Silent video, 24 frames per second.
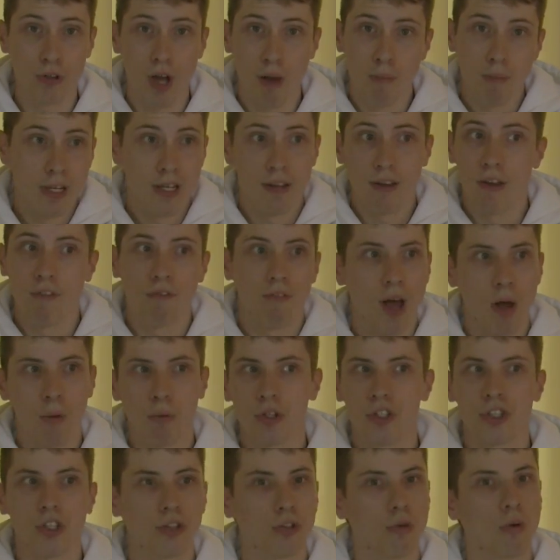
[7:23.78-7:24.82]
mean, if I
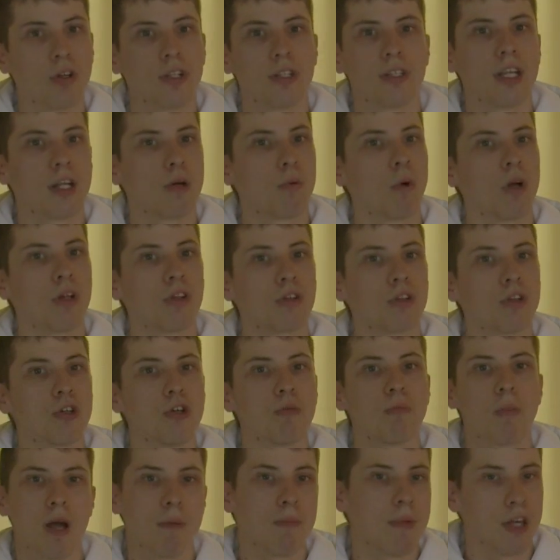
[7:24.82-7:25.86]
was just going to take 1
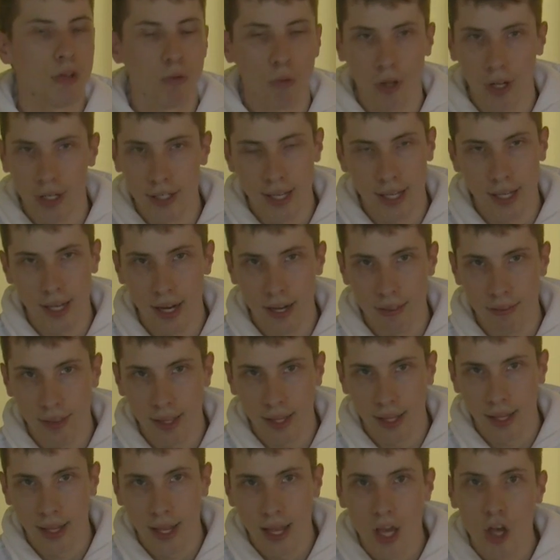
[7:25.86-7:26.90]
scoop, I may as well not take
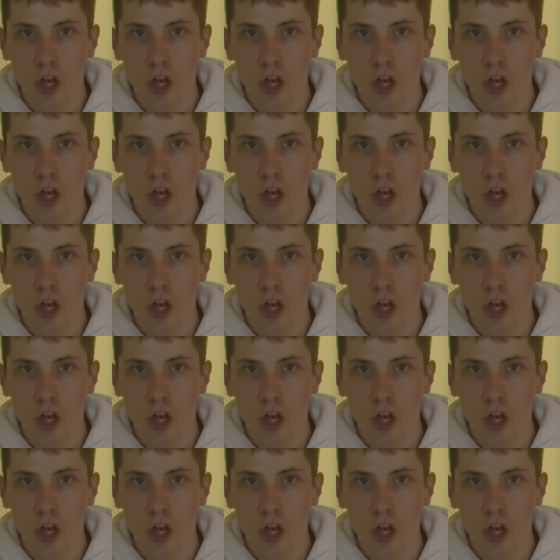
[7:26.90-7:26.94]
anything.